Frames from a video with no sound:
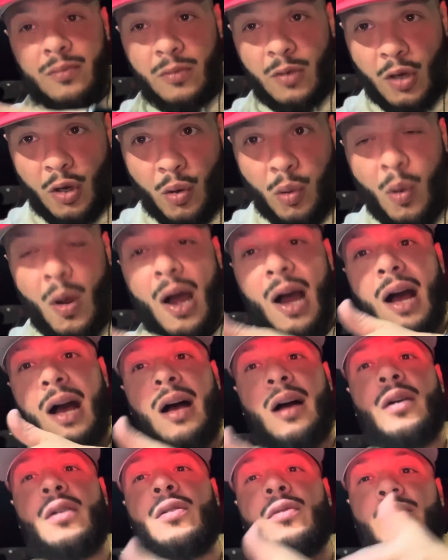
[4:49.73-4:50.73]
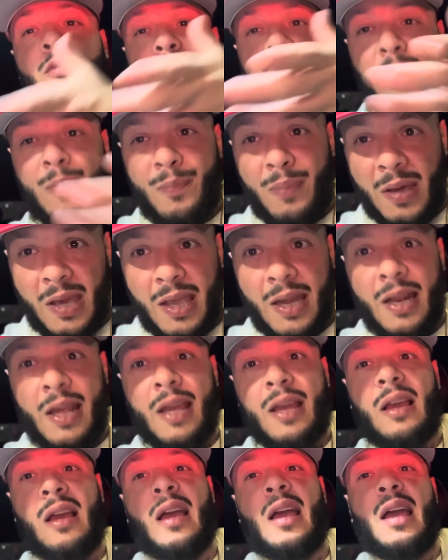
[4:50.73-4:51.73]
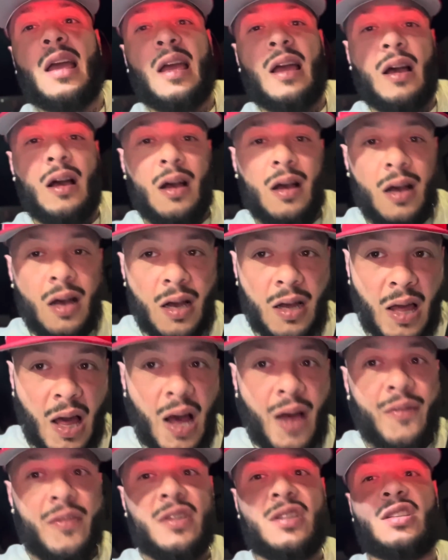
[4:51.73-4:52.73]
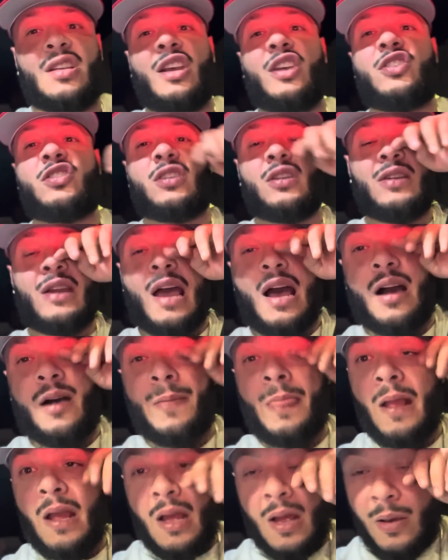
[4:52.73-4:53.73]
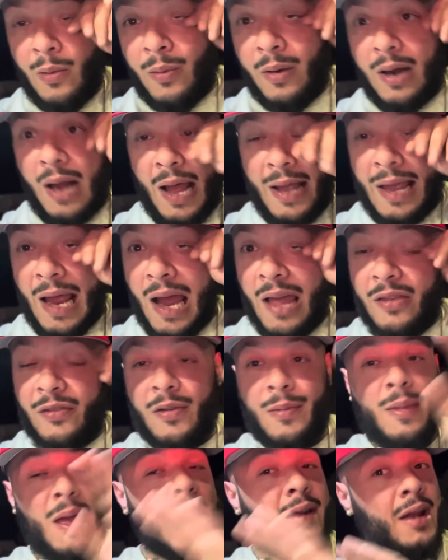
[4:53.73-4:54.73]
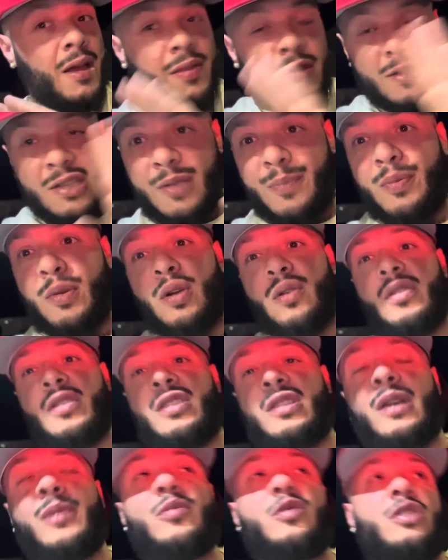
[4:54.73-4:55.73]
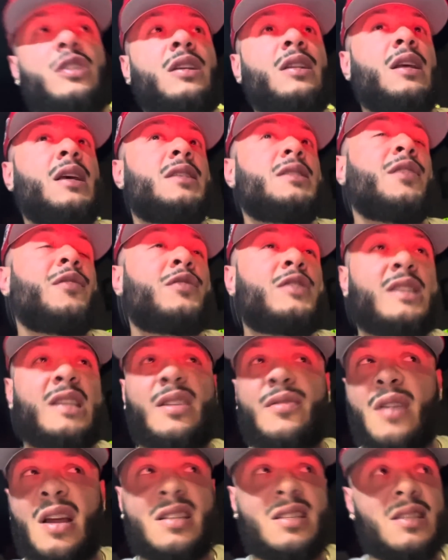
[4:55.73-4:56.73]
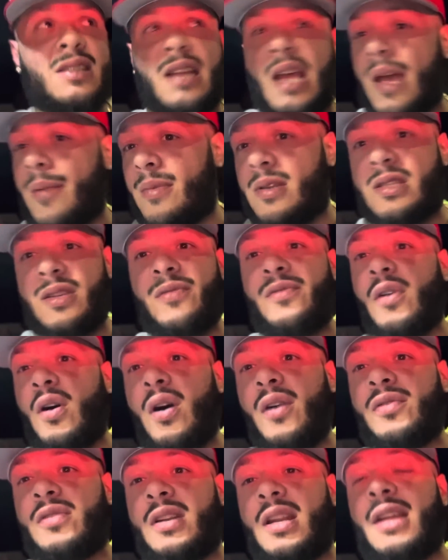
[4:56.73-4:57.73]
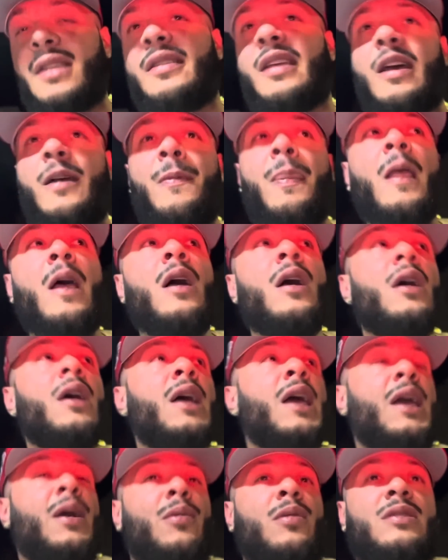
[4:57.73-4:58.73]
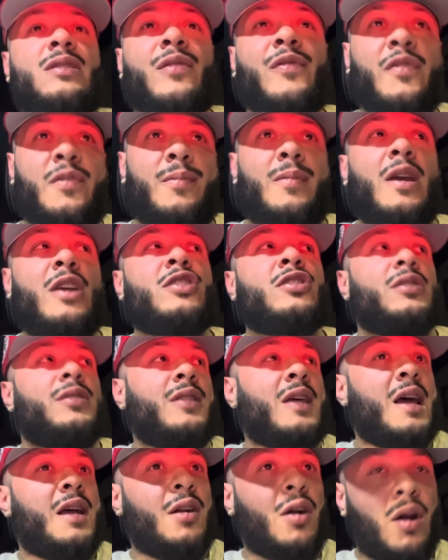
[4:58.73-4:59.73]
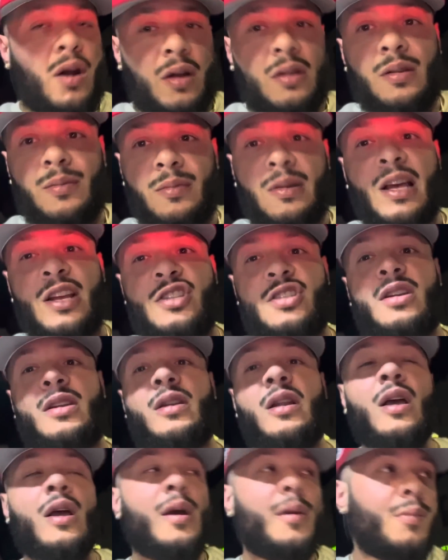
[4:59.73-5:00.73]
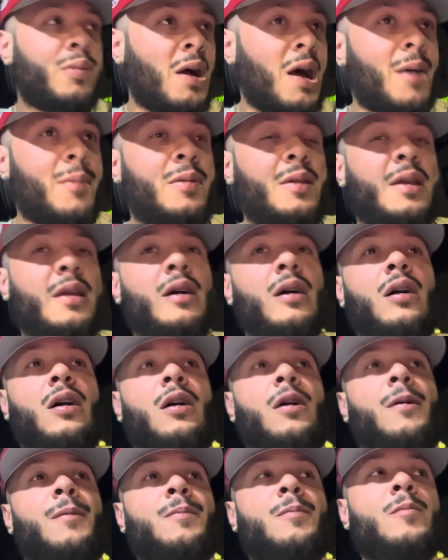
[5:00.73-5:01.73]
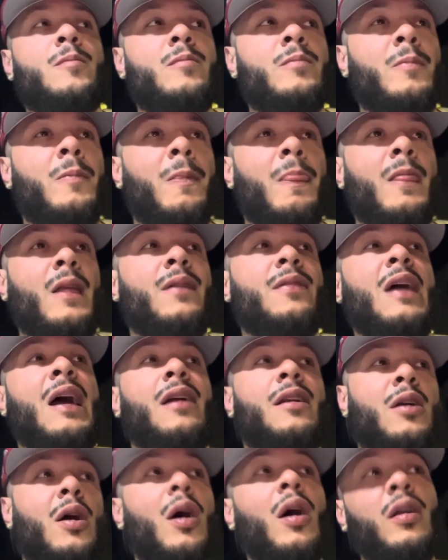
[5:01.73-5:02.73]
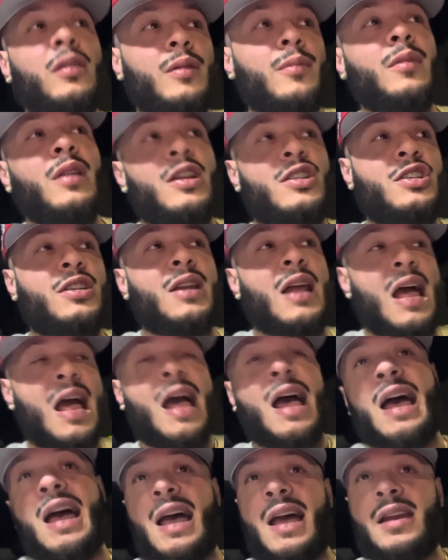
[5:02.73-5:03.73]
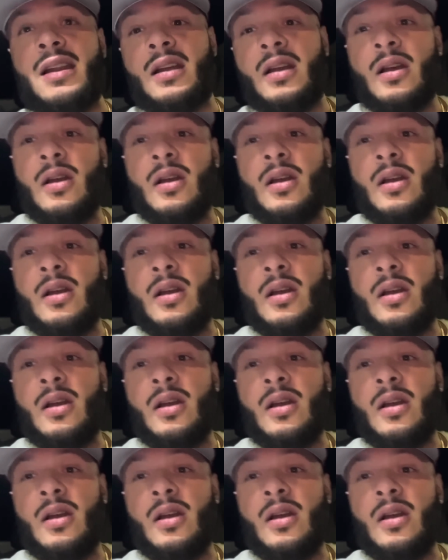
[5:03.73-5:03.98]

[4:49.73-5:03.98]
Qua repeating a conversation. Now, what I gather from that, now this is pure assumption, is if T-Rex's name is involved in it, then it was information that Harlem Legend probably, that Harlem Legend had